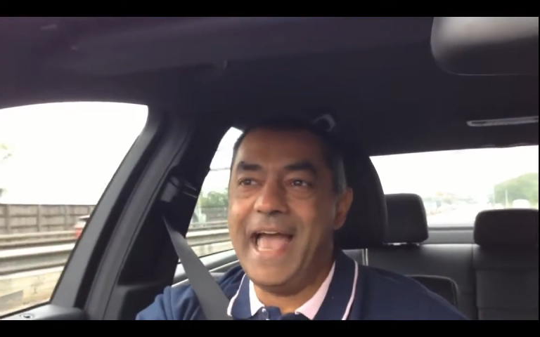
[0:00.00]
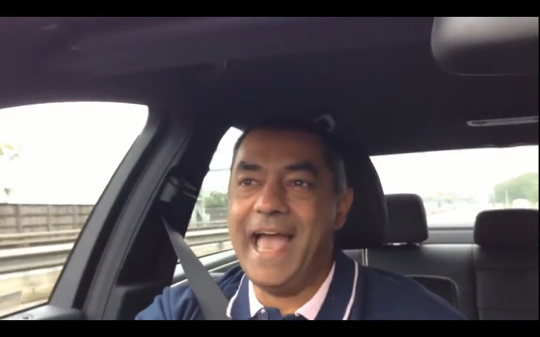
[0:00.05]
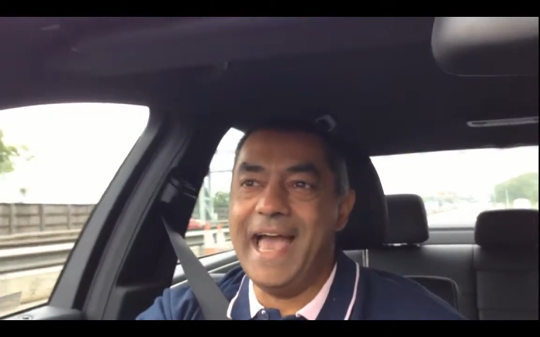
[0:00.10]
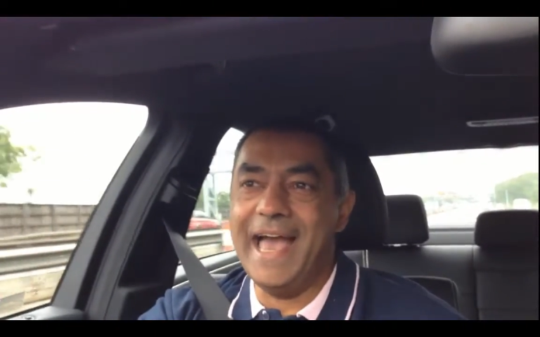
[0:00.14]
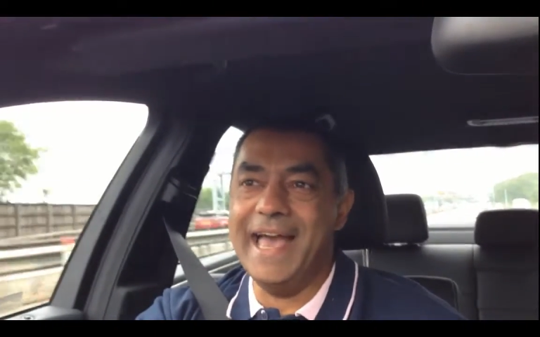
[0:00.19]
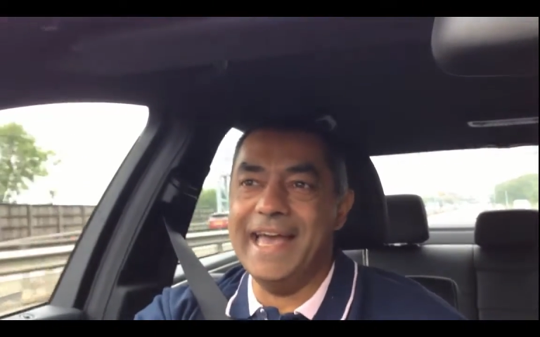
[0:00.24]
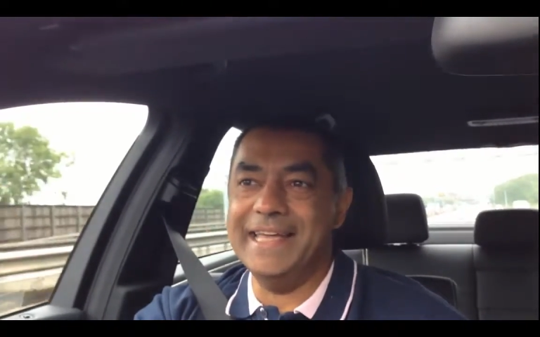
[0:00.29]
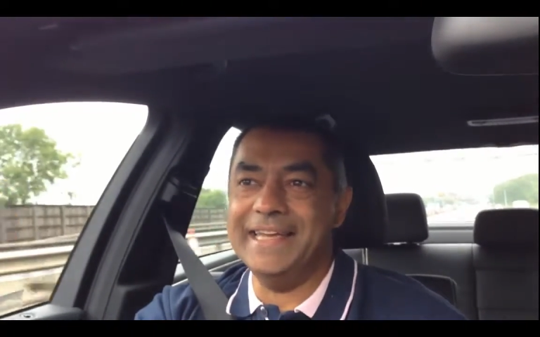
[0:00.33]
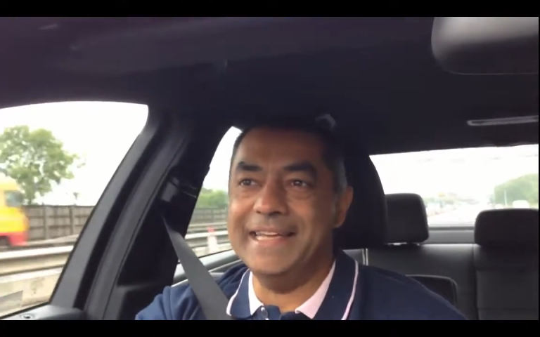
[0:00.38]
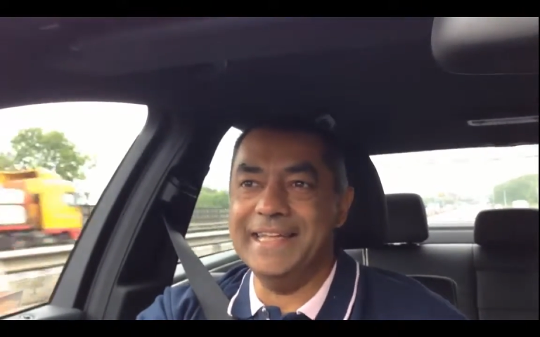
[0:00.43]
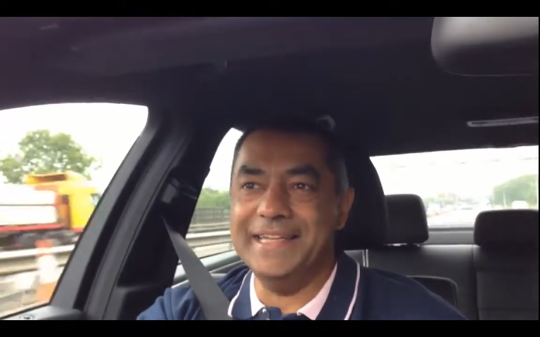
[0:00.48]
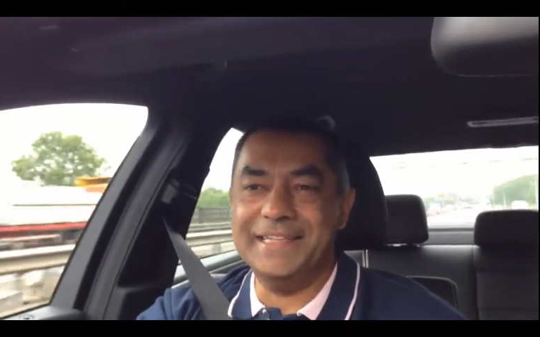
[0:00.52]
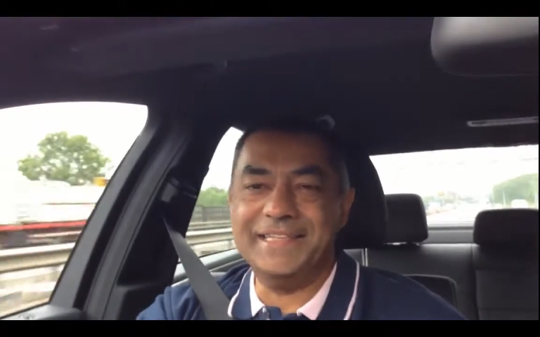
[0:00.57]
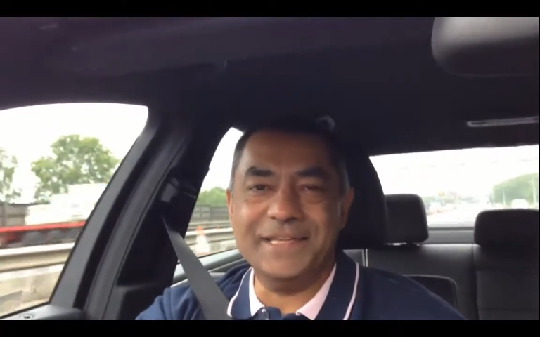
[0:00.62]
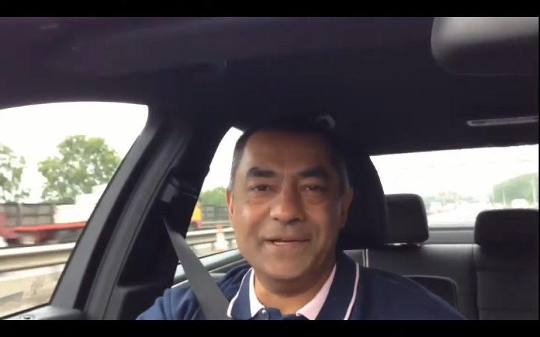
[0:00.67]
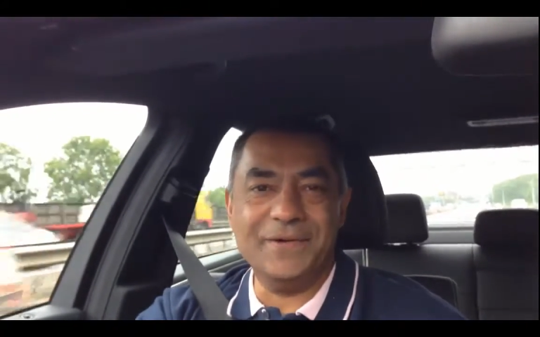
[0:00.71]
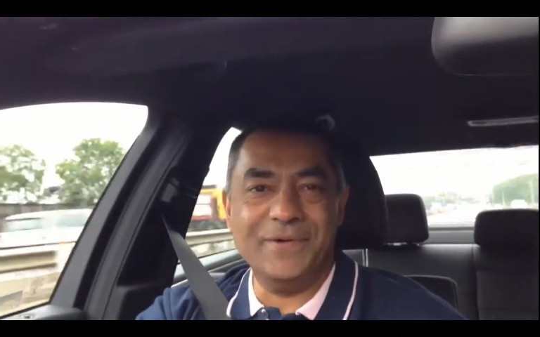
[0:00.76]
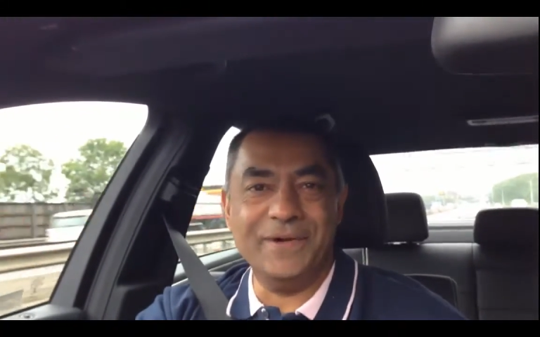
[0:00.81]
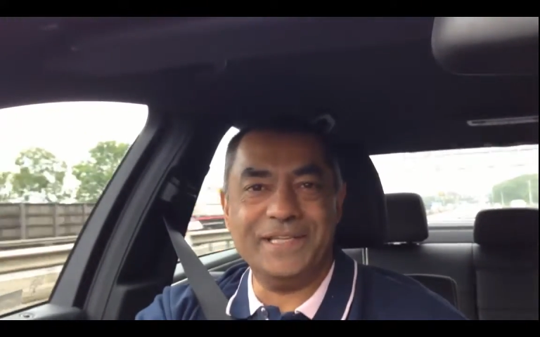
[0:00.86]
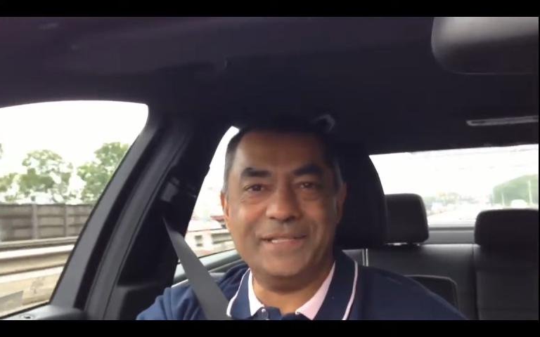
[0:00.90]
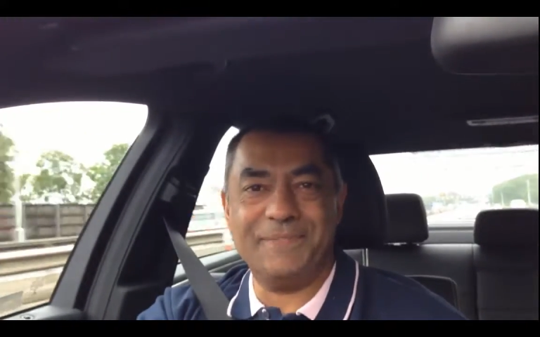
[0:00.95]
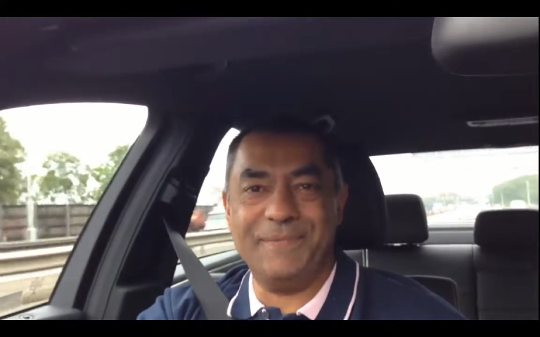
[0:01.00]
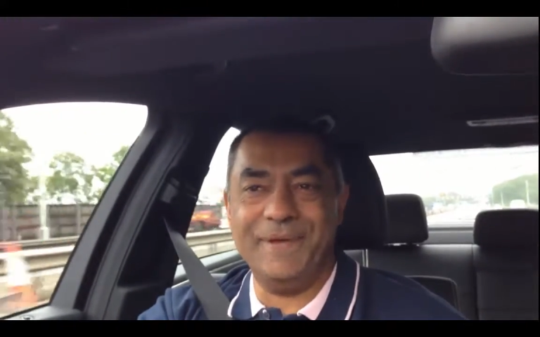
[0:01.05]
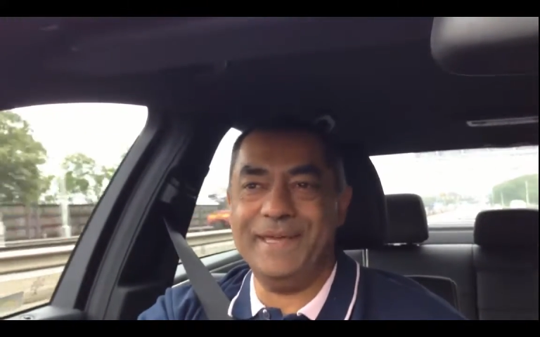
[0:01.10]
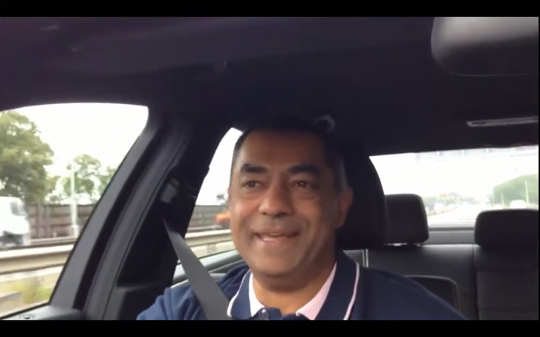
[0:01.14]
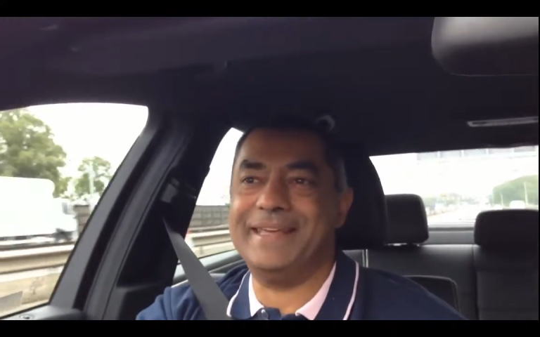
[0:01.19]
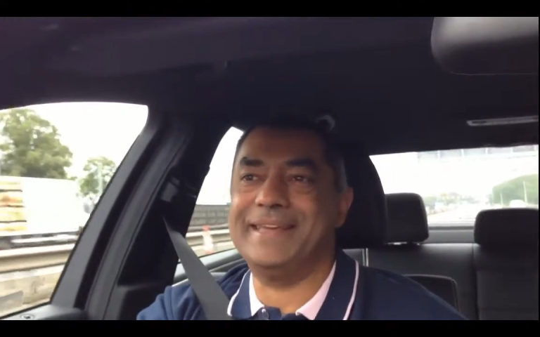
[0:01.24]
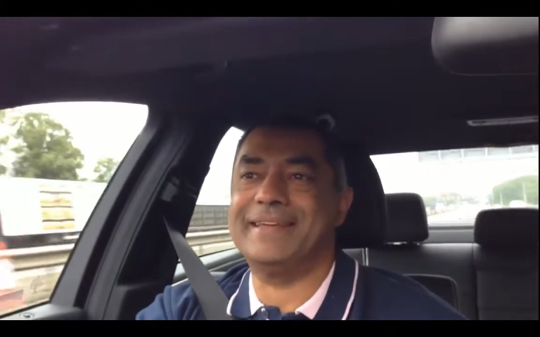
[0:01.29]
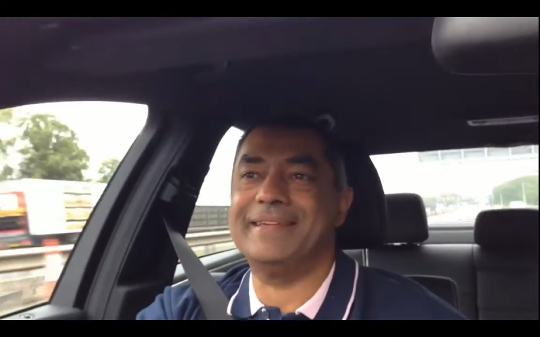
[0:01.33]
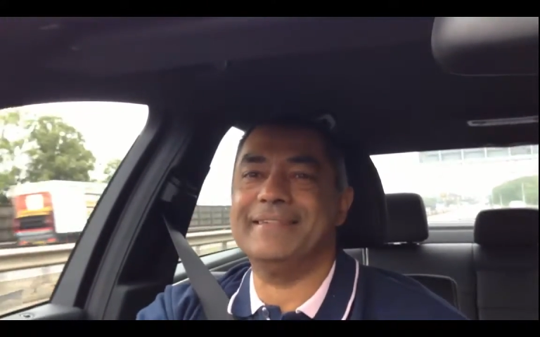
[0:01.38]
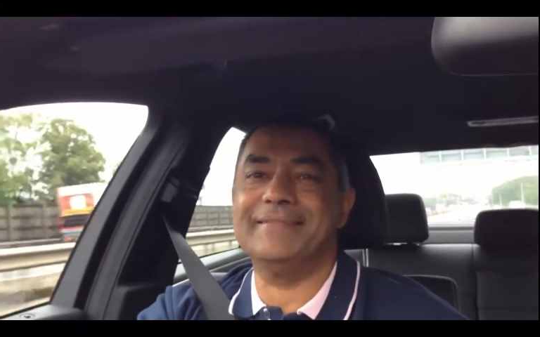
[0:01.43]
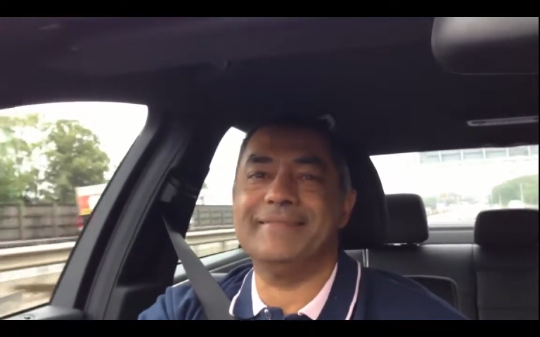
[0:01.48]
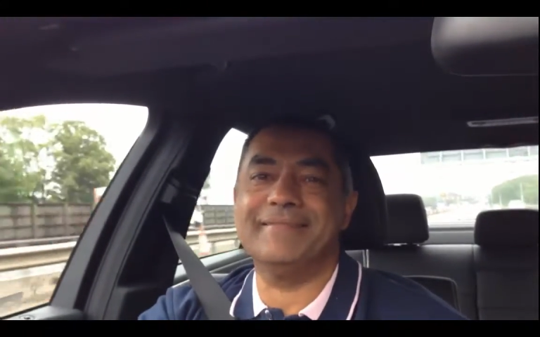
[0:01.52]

And until we speak,